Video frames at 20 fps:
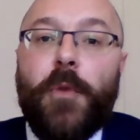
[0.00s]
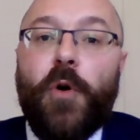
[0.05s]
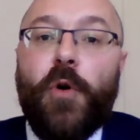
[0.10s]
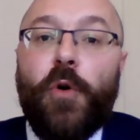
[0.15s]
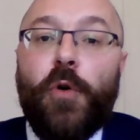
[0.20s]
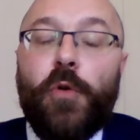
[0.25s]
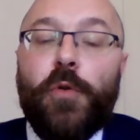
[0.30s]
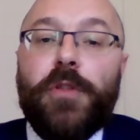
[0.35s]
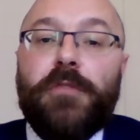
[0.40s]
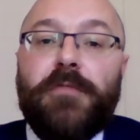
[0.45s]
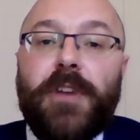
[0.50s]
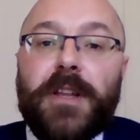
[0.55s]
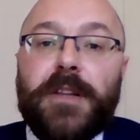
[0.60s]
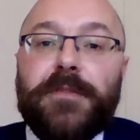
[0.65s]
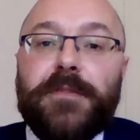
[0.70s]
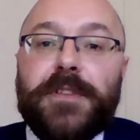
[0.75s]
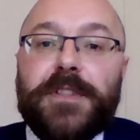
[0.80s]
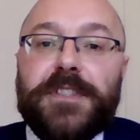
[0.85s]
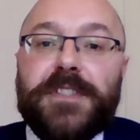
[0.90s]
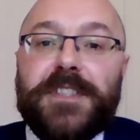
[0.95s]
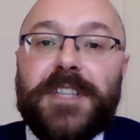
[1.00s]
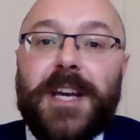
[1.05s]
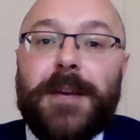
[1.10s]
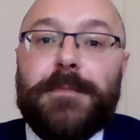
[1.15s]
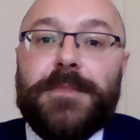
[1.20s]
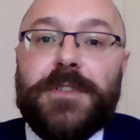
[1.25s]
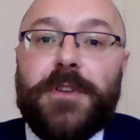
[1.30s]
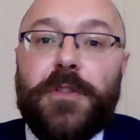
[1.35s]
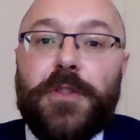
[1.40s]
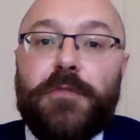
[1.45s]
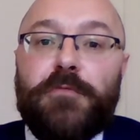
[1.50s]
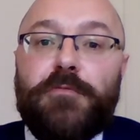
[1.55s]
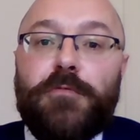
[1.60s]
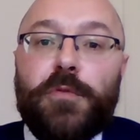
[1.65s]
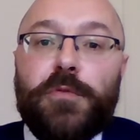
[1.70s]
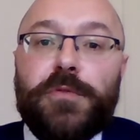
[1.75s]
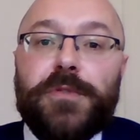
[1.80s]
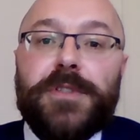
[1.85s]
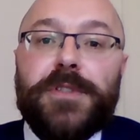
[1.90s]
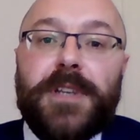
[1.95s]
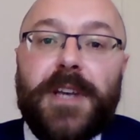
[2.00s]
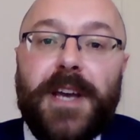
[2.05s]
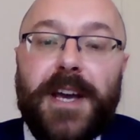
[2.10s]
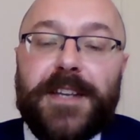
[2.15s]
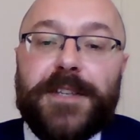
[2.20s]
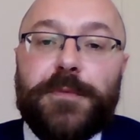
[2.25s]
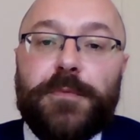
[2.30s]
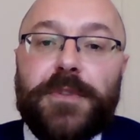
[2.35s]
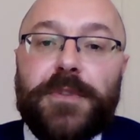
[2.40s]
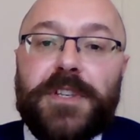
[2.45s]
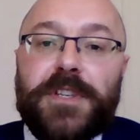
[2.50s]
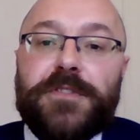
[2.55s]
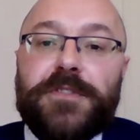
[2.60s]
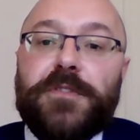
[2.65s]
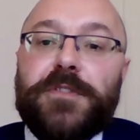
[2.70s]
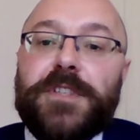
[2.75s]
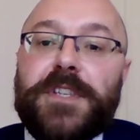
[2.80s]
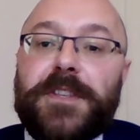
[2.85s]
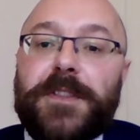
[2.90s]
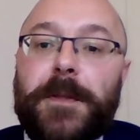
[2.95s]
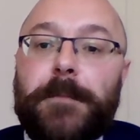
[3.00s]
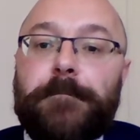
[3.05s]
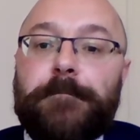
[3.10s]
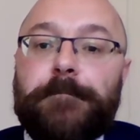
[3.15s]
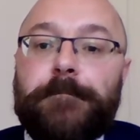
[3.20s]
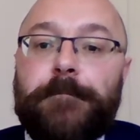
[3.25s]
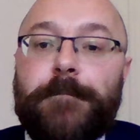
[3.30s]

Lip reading: all the relevant steps and the rules as we're discussing them.